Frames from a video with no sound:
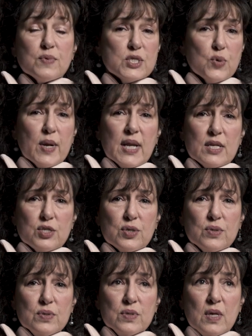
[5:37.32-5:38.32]
was
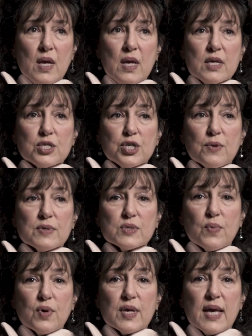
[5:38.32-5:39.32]
22. She was
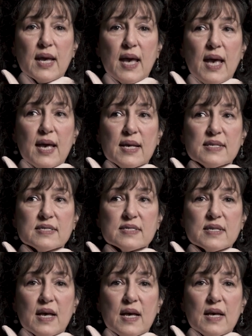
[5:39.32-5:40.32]
working
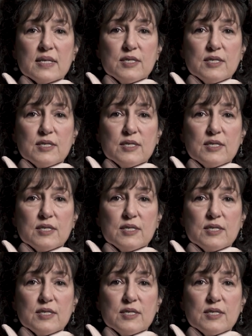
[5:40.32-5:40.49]
as a